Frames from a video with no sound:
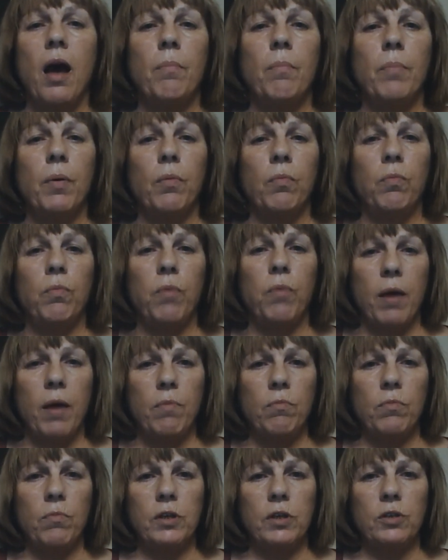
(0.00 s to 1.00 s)
But
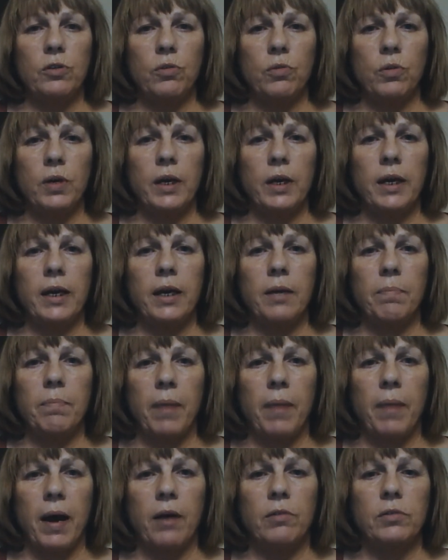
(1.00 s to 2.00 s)
when we're talking
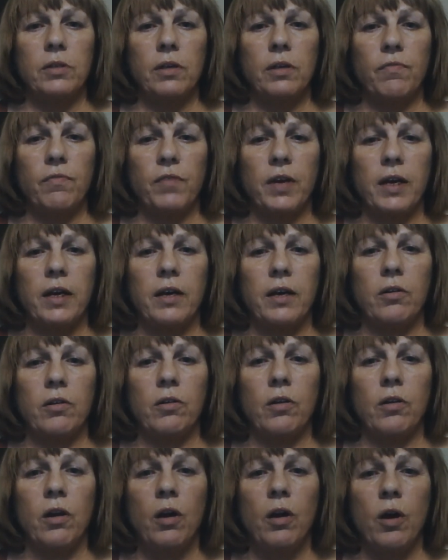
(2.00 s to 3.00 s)
about a
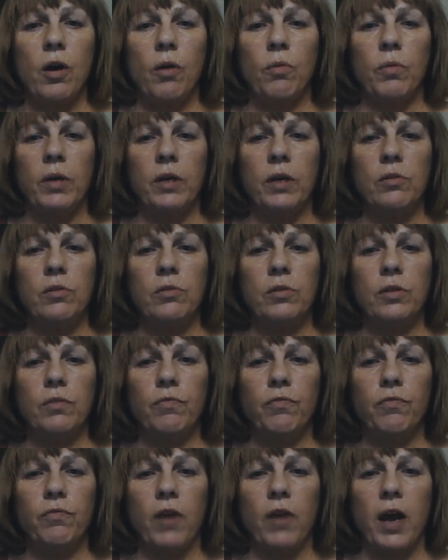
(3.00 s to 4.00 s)
vehicle, we use the
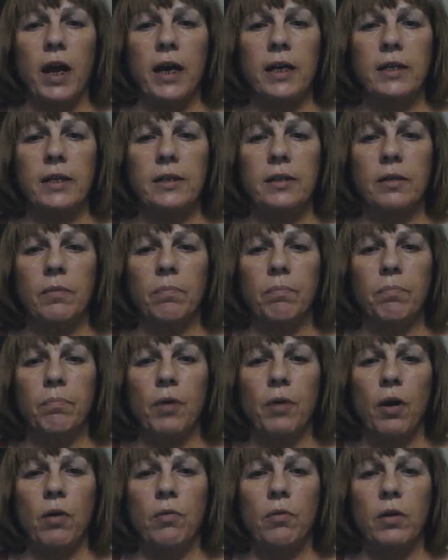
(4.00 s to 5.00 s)
phrase
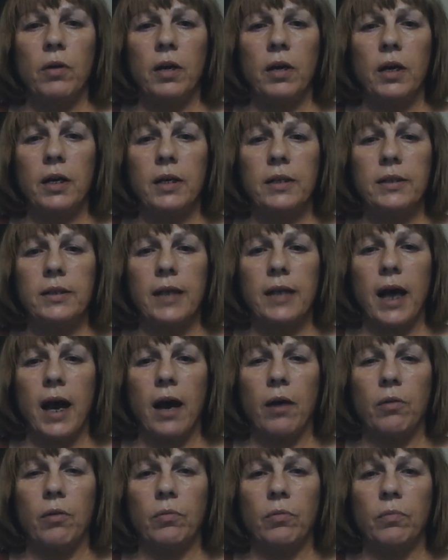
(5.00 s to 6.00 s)
broke
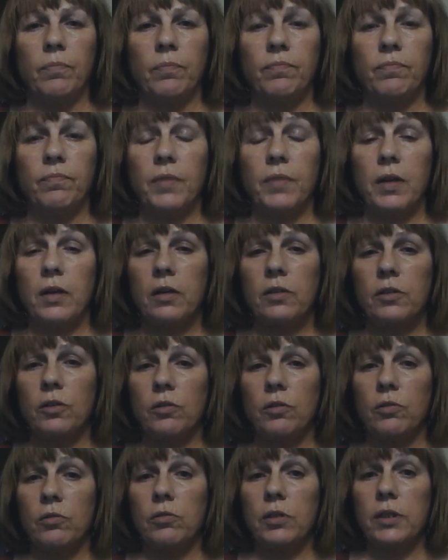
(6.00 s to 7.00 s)
down.
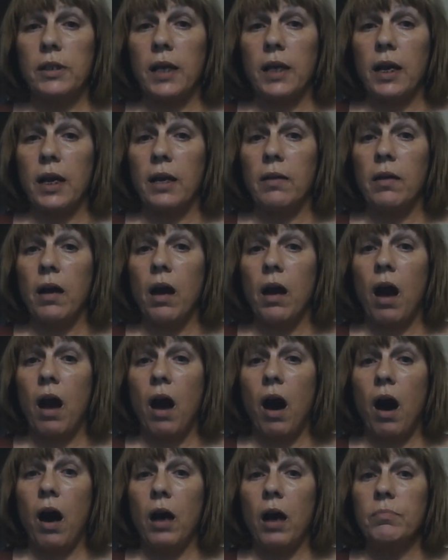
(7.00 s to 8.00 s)
So you could say,
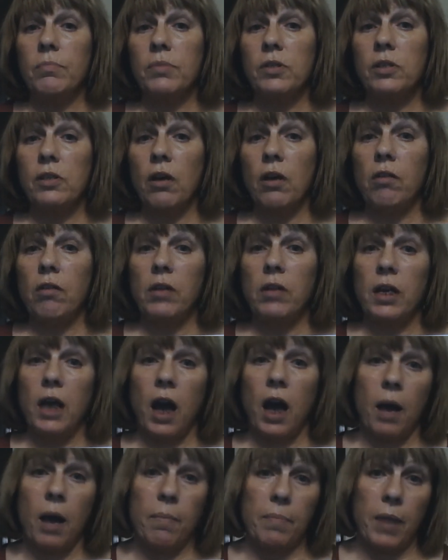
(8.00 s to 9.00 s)
I'm sorry
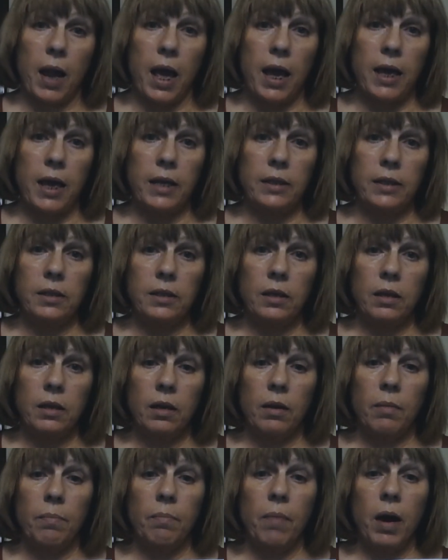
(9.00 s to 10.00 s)
I'm late,
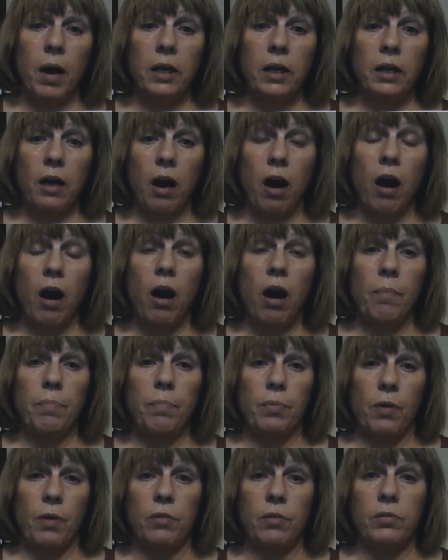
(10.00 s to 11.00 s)
my car
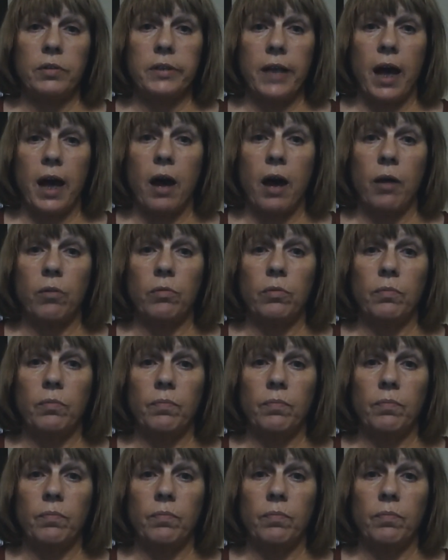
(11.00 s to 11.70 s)
broke down.